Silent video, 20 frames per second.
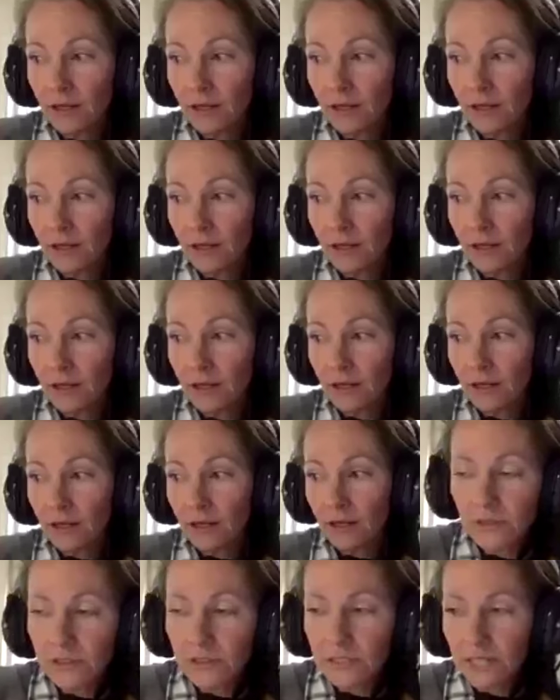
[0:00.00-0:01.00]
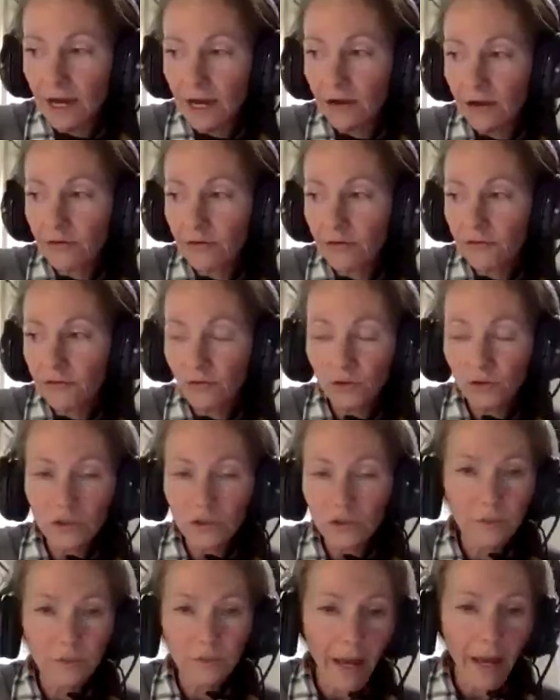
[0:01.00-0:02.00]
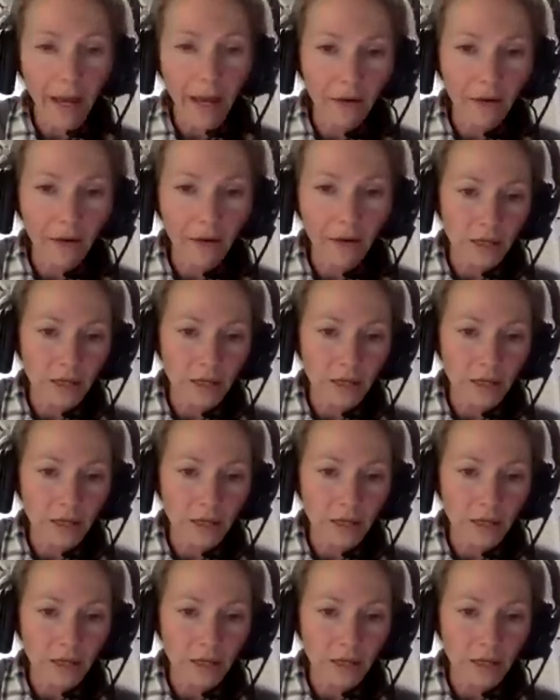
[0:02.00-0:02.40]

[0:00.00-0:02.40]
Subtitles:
know, doubtful about